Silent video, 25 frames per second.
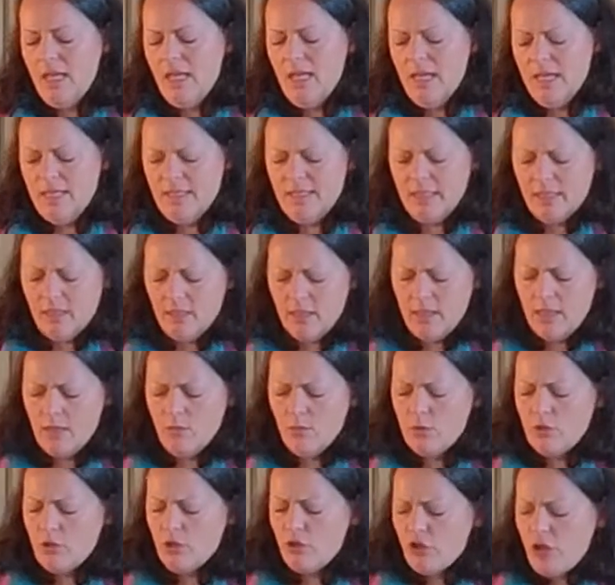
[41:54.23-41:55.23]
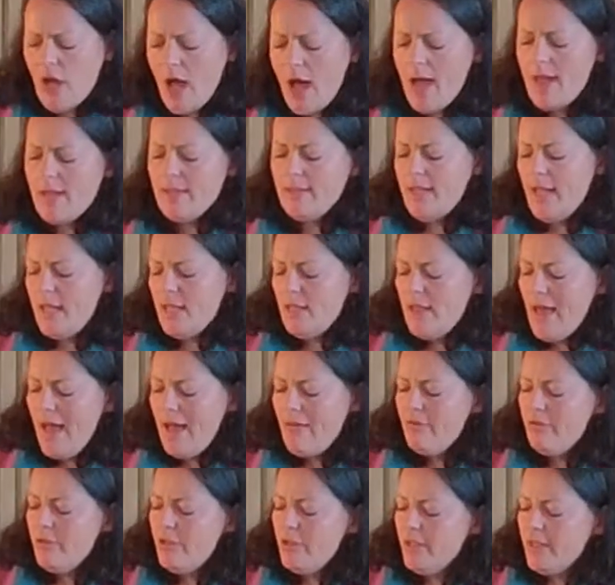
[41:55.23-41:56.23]
Until he was shot, Ted
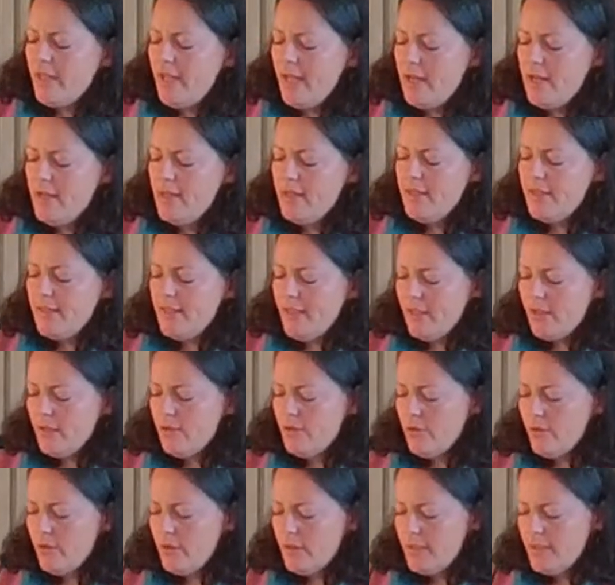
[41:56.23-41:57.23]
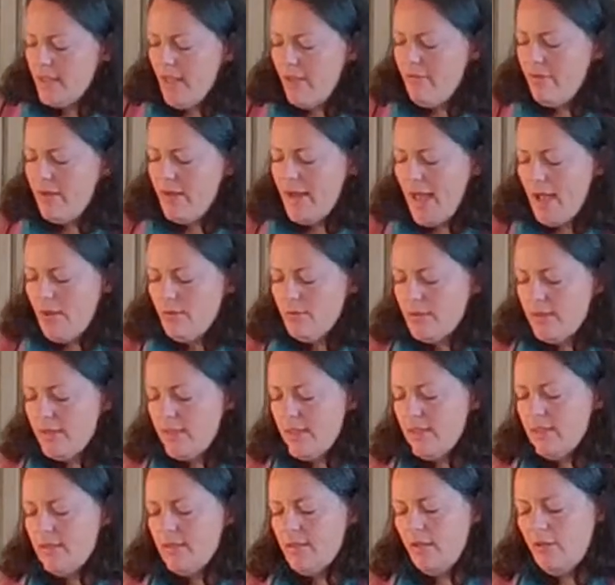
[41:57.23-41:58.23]
Lavender carried 6 or 7
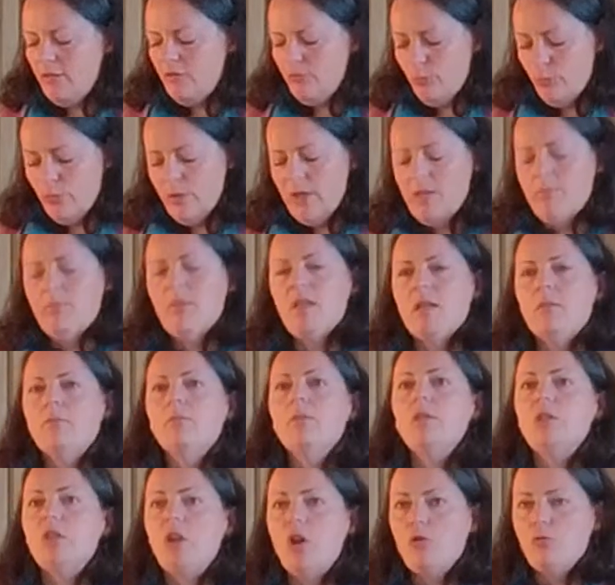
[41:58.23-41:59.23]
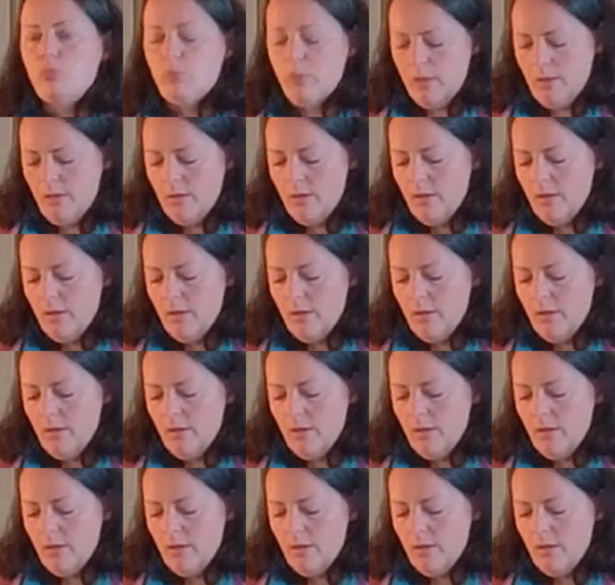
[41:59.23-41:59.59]
ounces of premium dope,